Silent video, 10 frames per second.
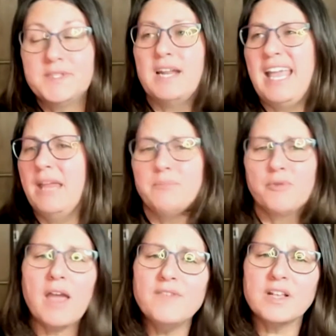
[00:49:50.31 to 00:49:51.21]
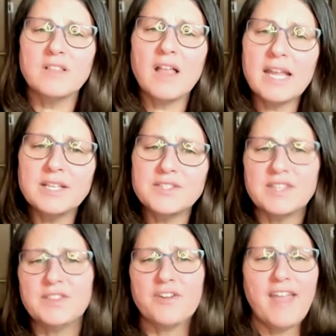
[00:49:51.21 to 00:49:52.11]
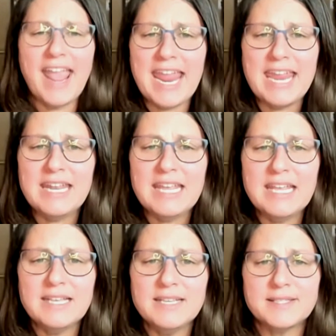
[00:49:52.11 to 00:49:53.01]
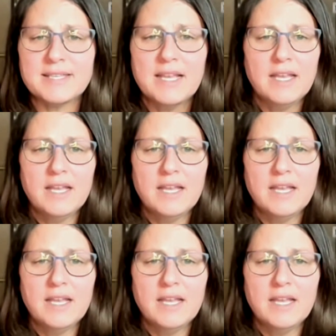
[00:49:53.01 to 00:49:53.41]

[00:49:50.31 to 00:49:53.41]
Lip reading: and I had private clients in their 80s,